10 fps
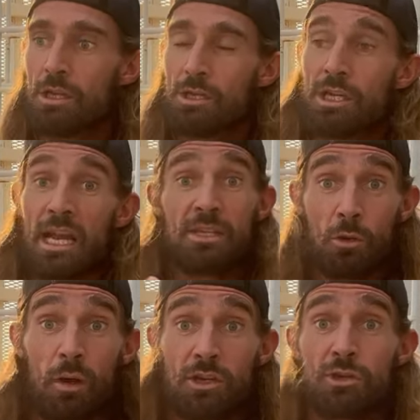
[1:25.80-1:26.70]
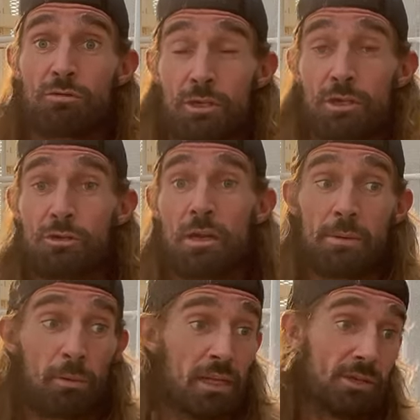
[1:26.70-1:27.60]
She has quite a structured
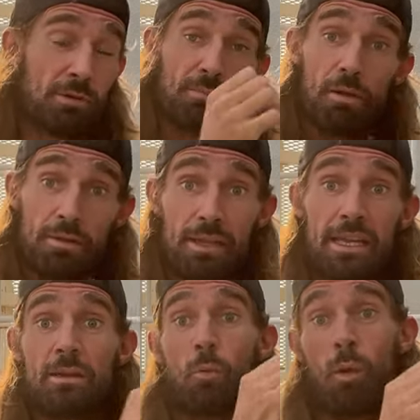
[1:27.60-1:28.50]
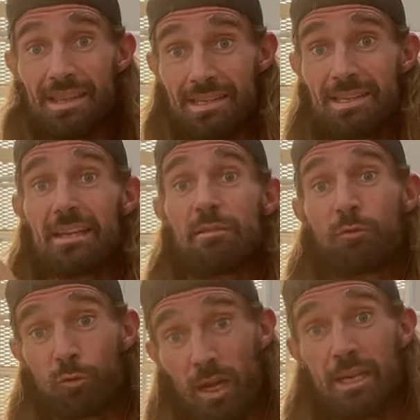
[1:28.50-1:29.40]
training plan. So it's Monday, Wednesday,
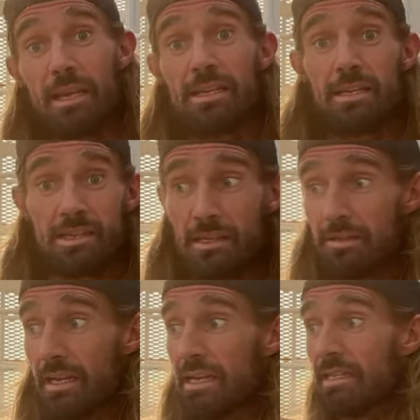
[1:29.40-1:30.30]
Friday, and Sunday.